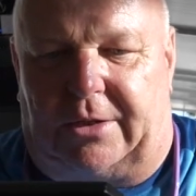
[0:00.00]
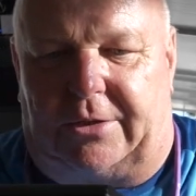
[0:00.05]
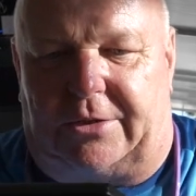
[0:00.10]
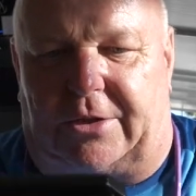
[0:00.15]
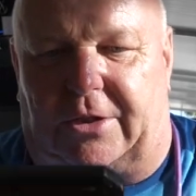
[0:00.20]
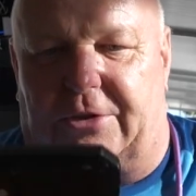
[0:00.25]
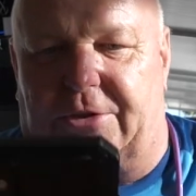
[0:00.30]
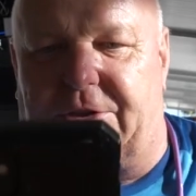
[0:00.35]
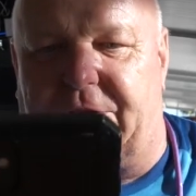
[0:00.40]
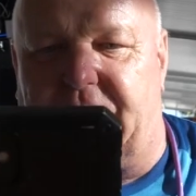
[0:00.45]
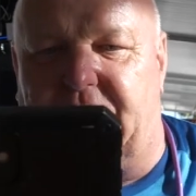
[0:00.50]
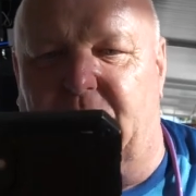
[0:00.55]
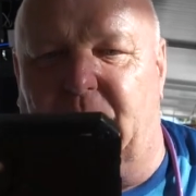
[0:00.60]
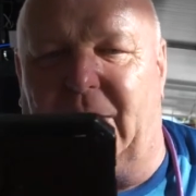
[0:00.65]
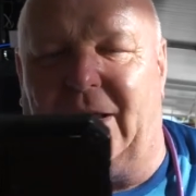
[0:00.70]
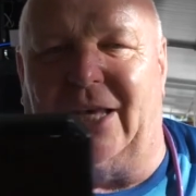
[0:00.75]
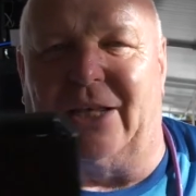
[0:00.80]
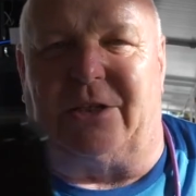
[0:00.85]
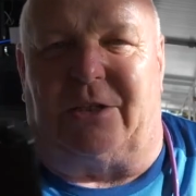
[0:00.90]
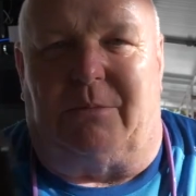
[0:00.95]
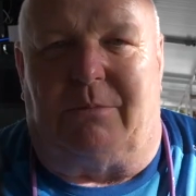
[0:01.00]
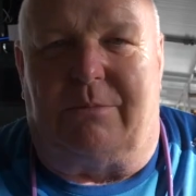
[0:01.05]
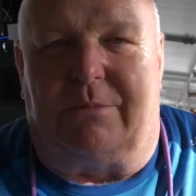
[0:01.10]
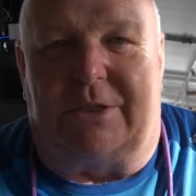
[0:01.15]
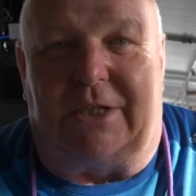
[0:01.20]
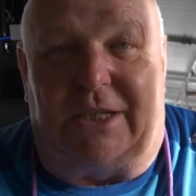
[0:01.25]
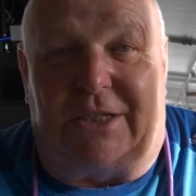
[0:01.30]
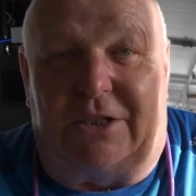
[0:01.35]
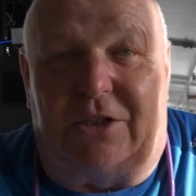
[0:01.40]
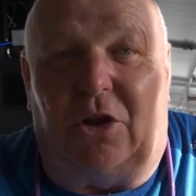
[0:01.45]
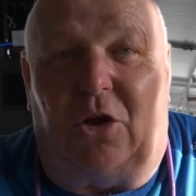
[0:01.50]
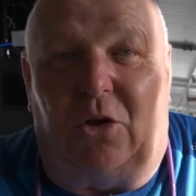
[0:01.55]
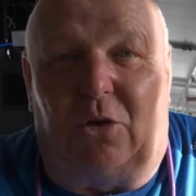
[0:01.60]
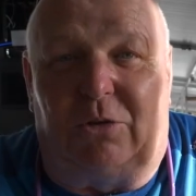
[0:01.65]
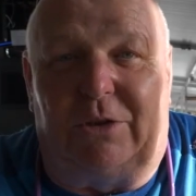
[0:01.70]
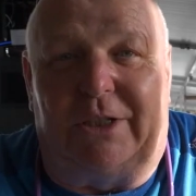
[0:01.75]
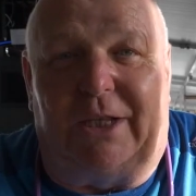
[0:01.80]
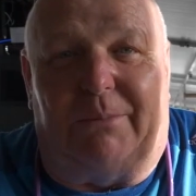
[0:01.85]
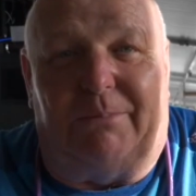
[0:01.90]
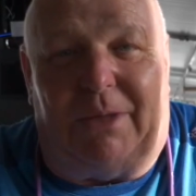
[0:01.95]
So Stuart Adams is not
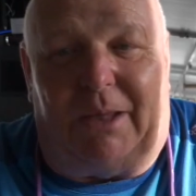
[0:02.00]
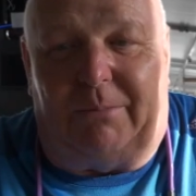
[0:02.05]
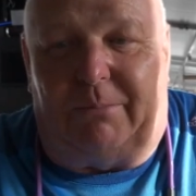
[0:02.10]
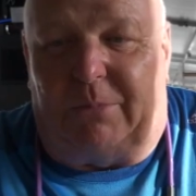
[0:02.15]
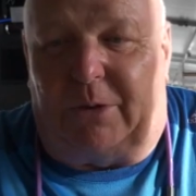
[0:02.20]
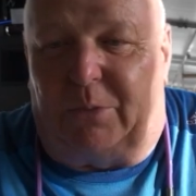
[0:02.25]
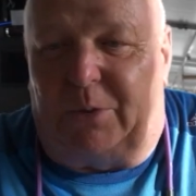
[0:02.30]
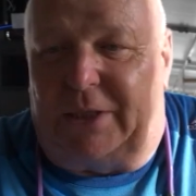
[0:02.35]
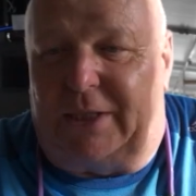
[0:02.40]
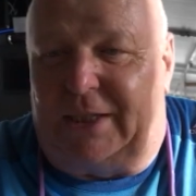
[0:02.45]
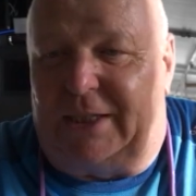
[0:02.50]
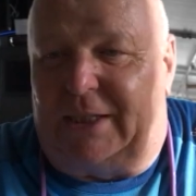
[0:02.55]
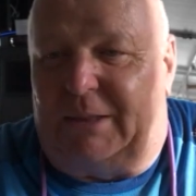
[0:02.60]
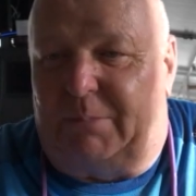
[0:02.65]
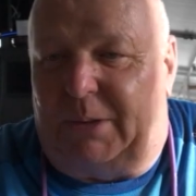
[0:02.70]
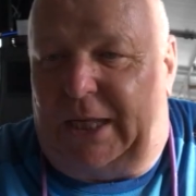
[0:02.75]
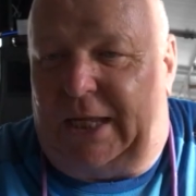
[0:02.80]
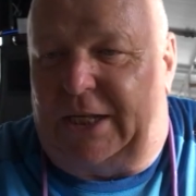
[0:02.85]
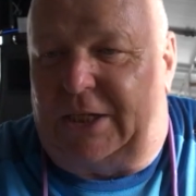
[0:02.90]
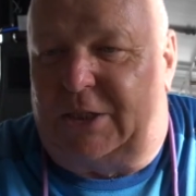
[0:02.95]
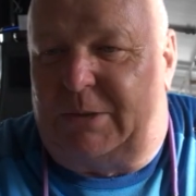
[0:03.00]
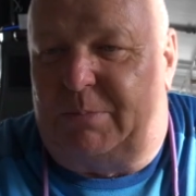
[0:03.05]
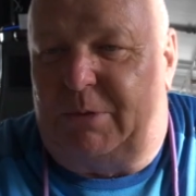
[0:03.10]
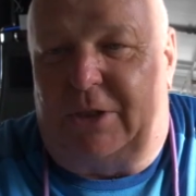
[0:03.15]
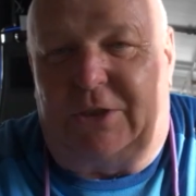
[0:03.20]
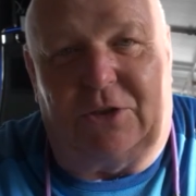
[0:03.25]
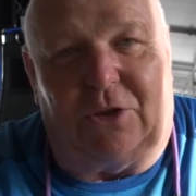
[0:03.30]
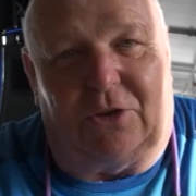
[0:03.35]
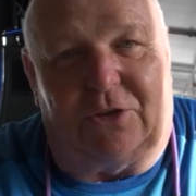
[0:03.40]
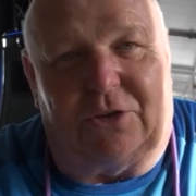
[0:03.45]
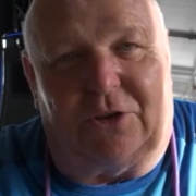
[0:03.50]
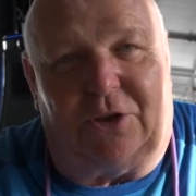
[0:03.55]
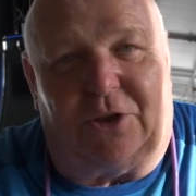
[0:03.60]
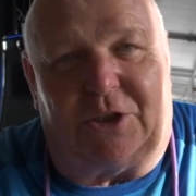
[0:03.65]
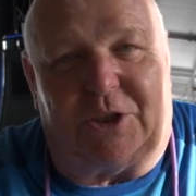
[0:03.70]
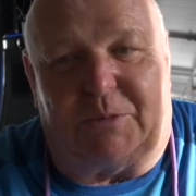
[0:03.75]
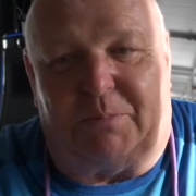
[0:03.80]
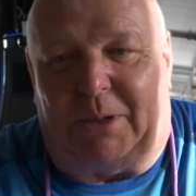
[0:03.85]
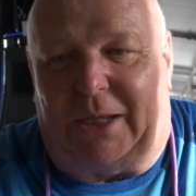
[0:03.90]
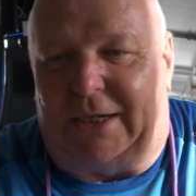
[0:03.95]
only a member with a little badge, but he's also
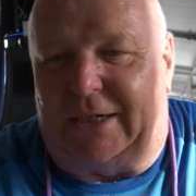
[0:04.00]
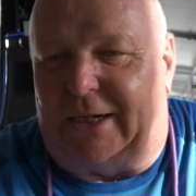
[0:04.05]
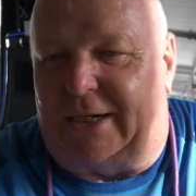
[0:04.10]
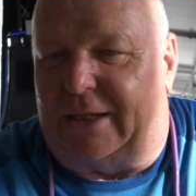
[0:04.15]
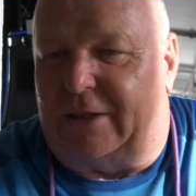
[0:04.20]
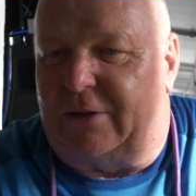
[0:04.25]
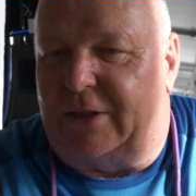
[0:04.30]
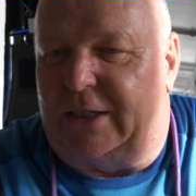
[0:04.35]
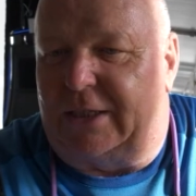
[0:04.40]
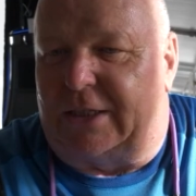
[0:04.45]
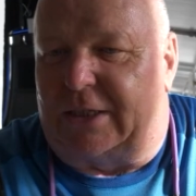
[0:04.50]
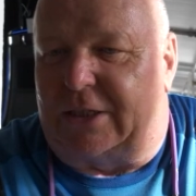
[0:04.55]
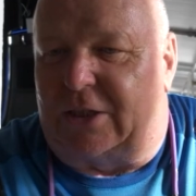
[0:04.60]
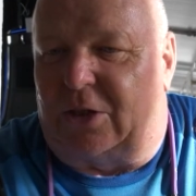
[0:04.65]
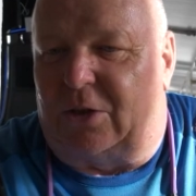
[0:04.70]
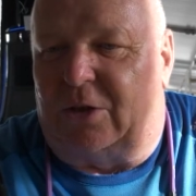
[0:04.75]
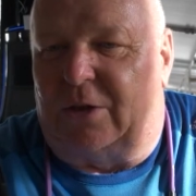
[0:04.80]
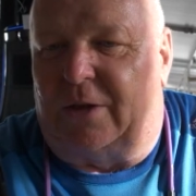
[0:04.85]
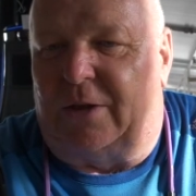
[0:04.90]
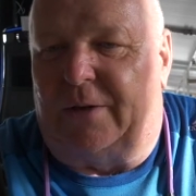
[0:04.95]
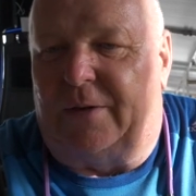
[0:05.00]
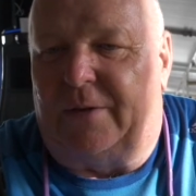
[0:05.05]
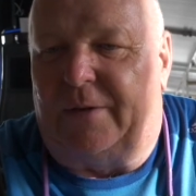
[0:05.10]
got a spanner now. There you go.